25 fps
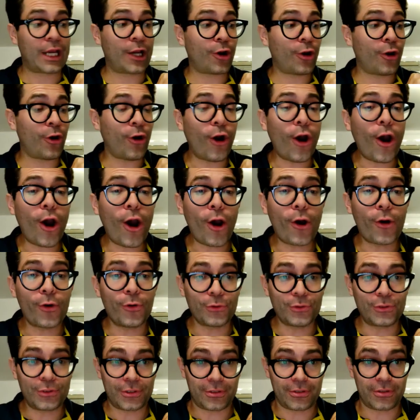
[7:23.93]

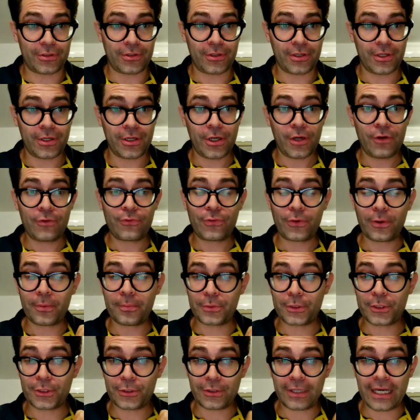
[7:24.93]
code from
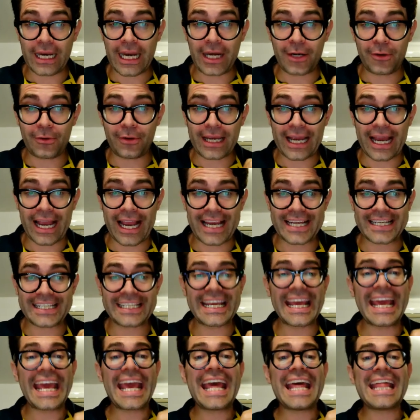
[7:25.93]
Tornado Cash,
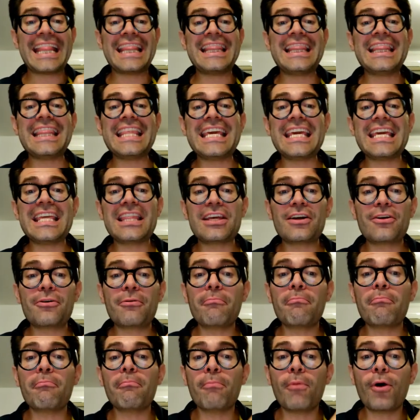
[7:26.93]
neither
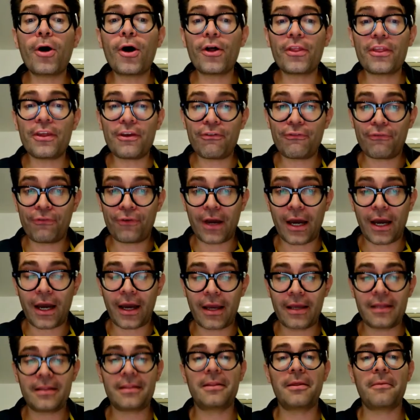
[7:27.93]

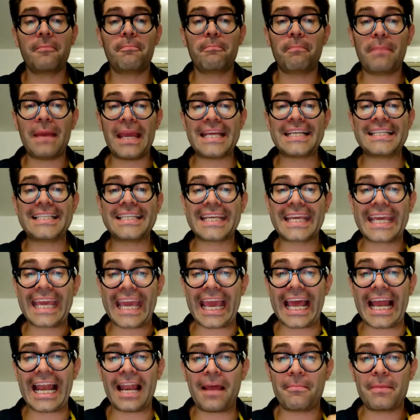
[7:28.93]
modify the basic
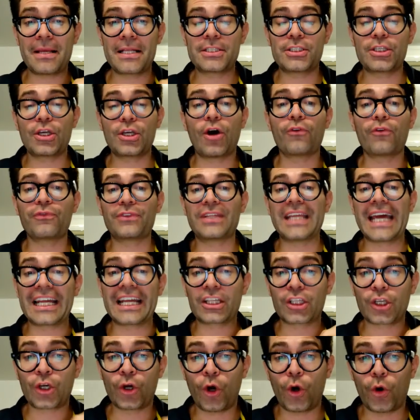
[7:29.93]
elements of
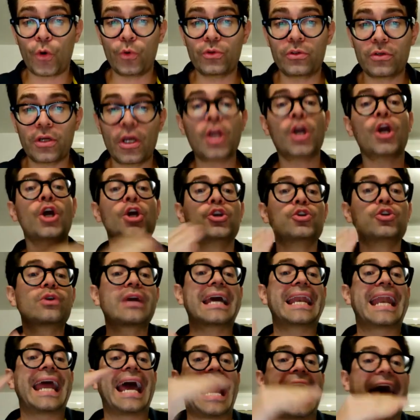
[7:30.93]
that code. You
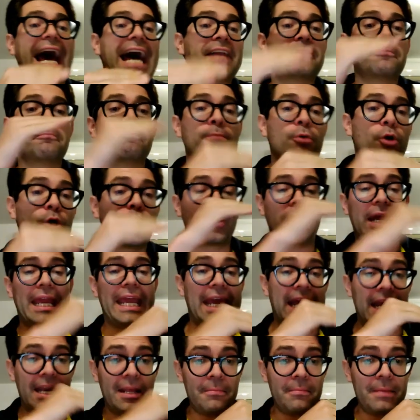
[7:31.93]
can add more
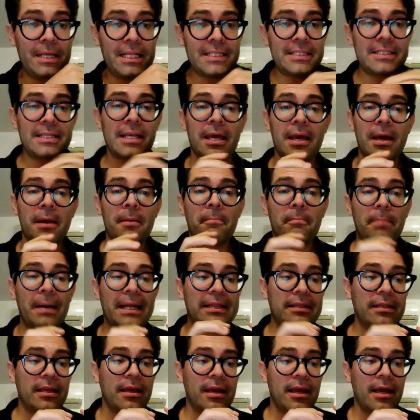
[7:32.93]
elements,
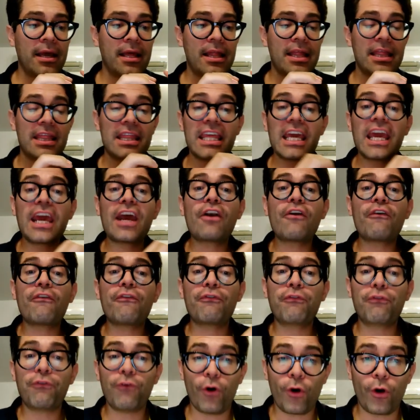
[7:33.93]
but
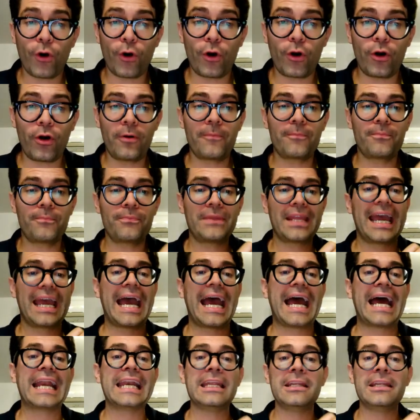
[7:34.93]
therefore
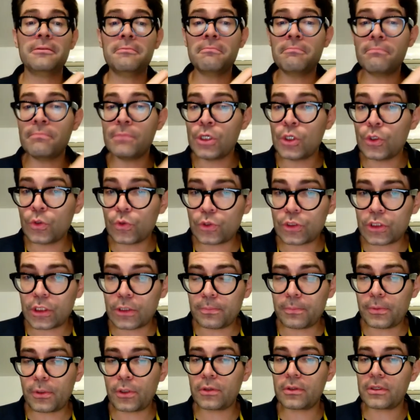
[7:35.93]
an
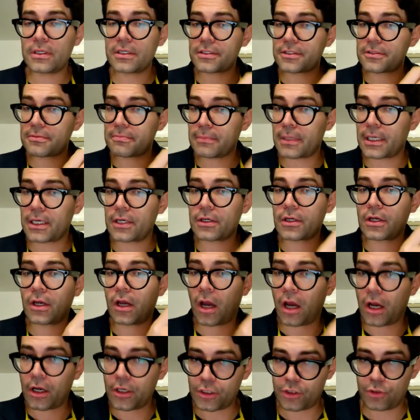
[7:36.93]
immutable smart
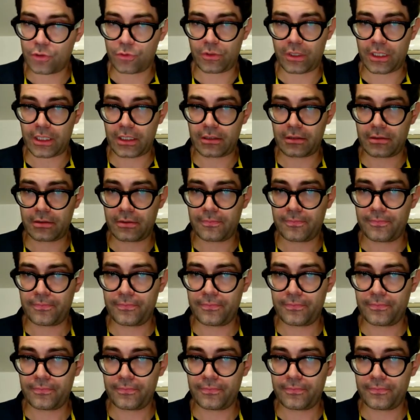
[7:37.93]
contract